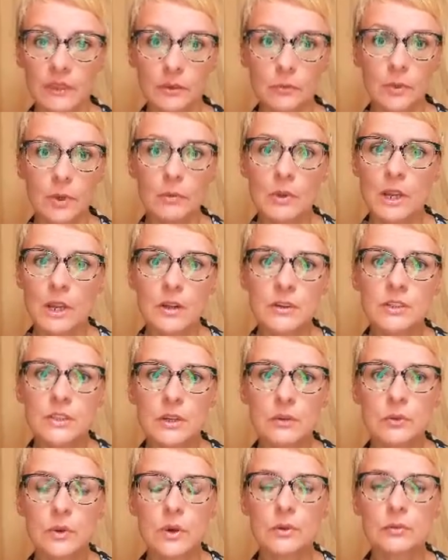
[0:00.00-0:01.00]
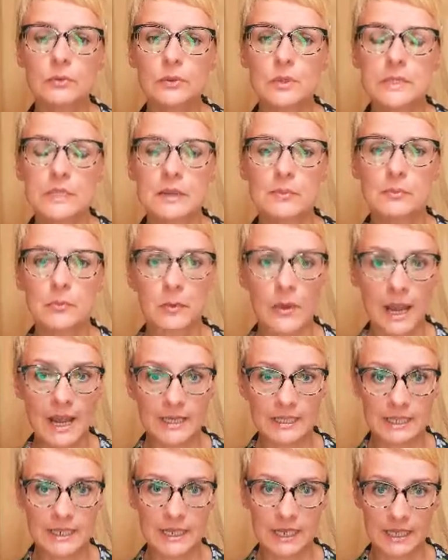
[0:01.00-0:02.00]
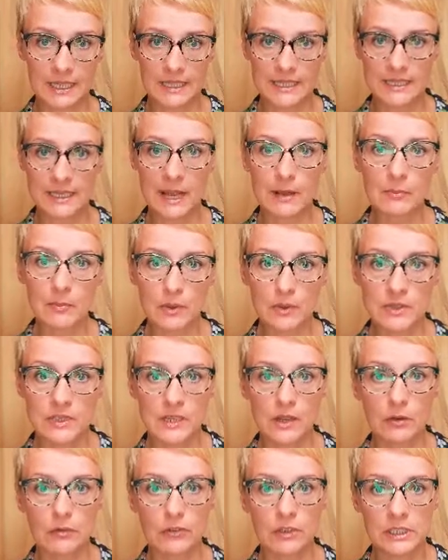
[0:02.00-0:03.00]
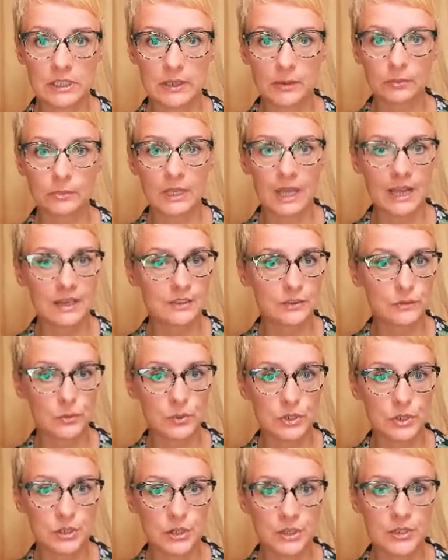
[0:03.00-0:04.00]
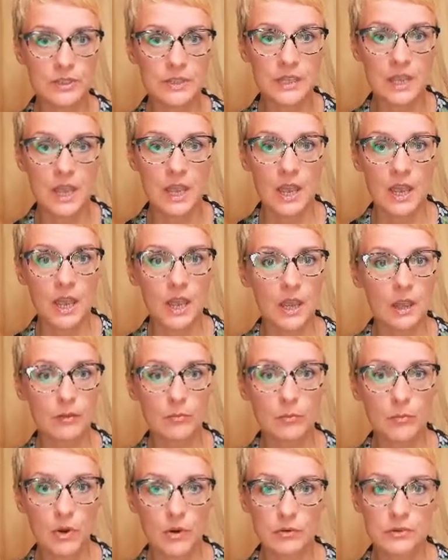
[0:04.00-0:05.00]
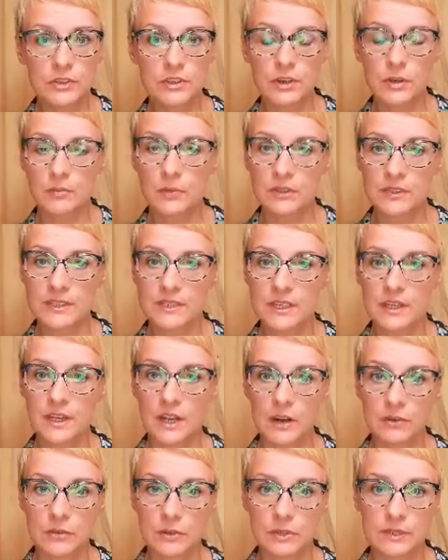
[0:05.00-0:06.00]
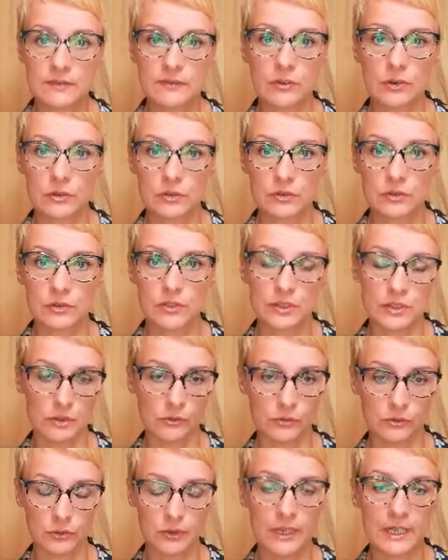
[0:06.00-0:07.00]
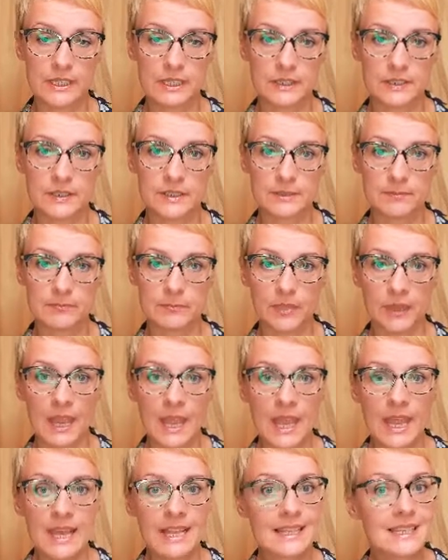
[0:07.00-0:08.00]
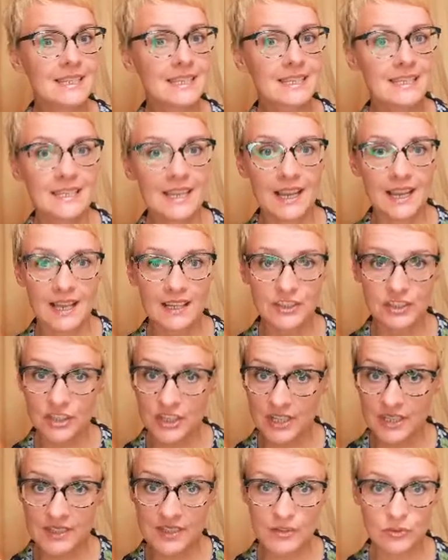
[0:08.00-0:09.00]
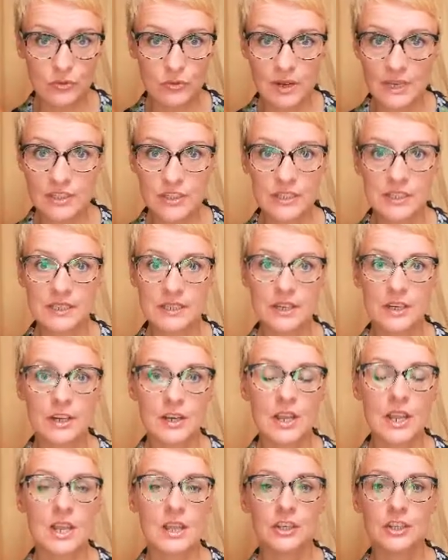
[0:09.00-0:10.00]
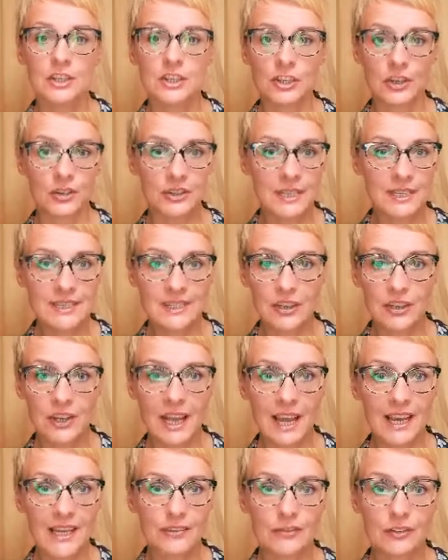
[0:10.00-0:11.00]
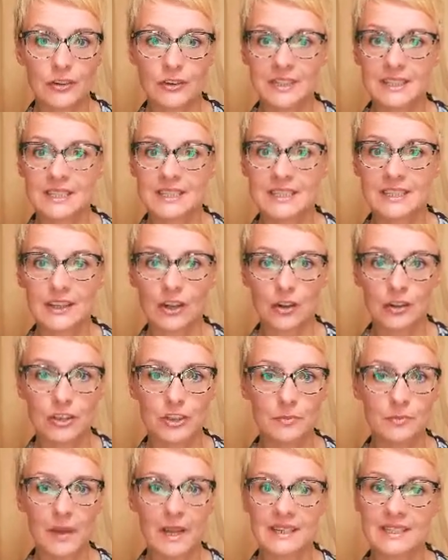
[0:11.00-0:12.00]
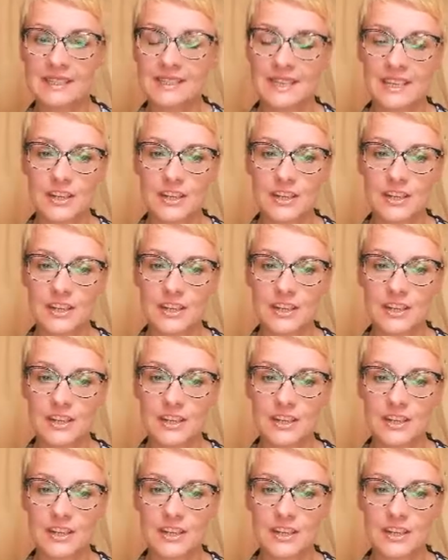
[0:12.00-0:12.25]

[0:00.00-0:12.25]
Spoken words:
We will also go through some practical examples of income tax returns and most common scenarios for sole traders. This is the last chance to register. Join us online for this knowledge-packed